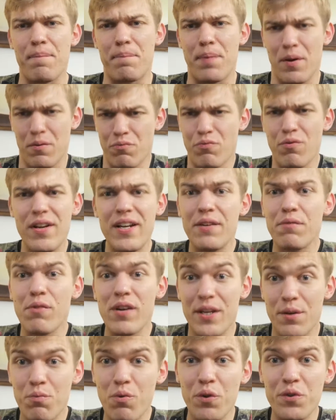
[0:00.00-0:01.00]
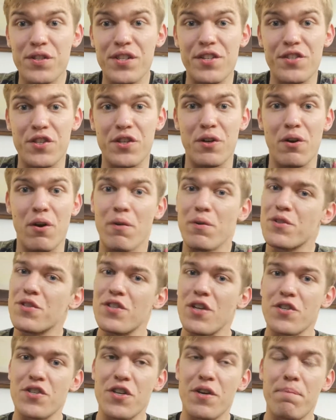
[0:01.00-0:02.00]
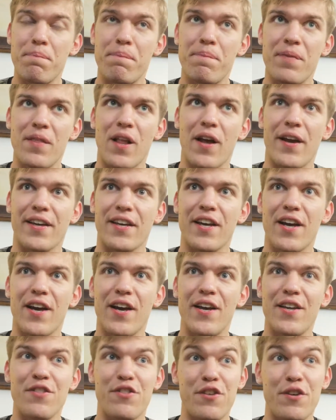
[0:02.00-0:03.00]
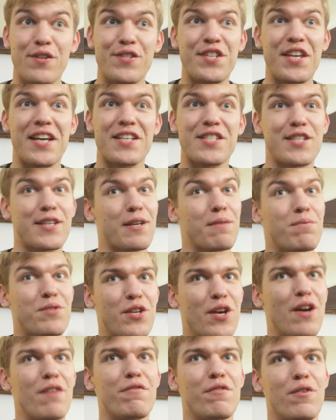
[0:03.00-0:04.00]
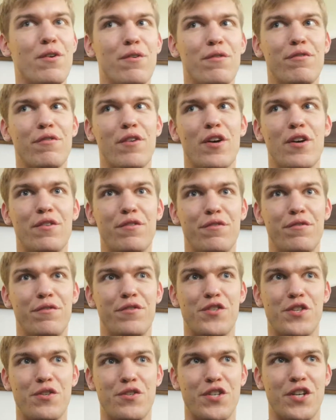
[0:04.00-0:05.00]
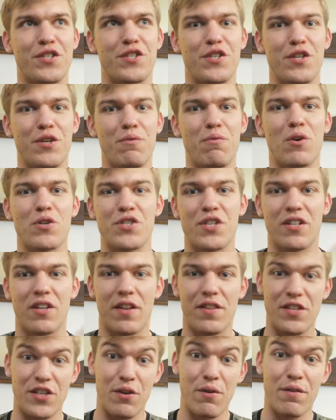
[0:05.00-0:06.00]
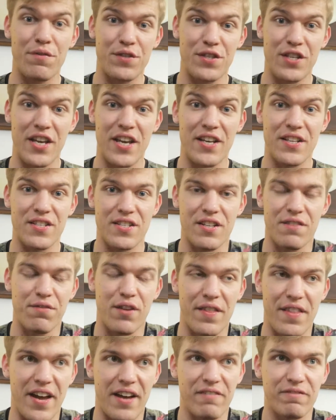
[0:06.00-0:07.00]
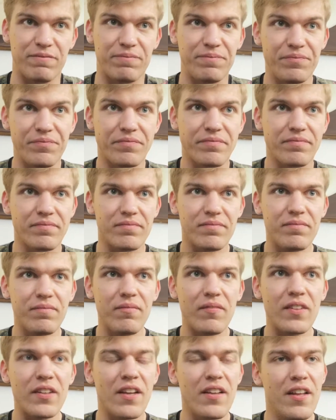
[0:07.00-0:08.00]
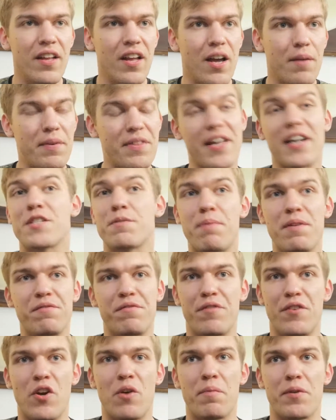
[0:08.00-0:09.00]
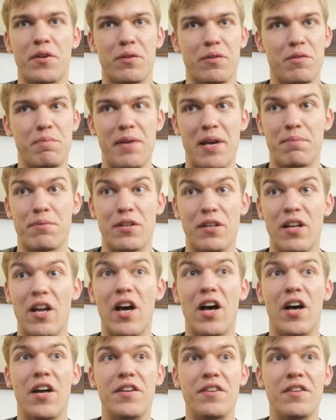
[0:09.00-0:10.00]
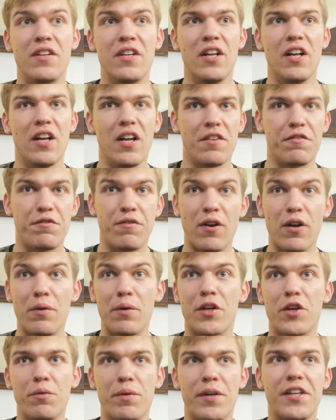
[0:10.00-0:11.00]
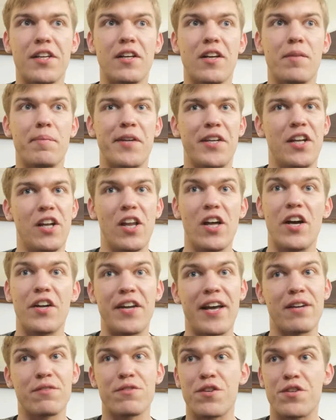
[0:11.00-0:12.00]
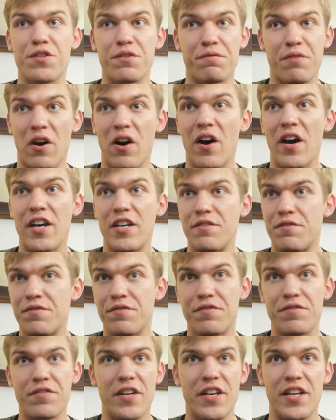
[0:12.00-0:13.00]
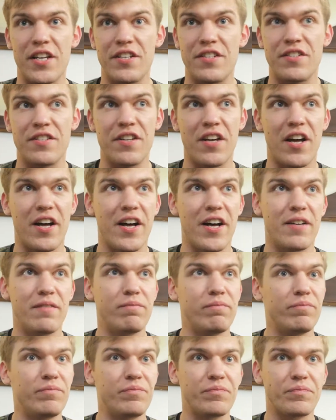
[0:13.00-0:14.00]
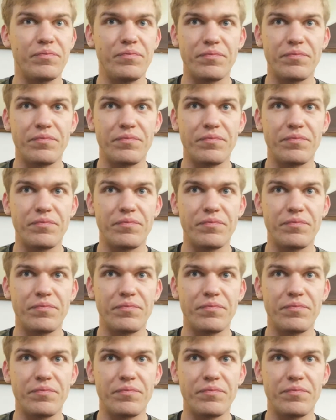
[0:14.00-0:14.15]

but really really wanted to. I was such a enthusiastic observer of jiu-jitsu, watching like the UFC and stuff like that. Mean, that's been phenomenal to be able to learn, follow a curriculum and learn how to survive in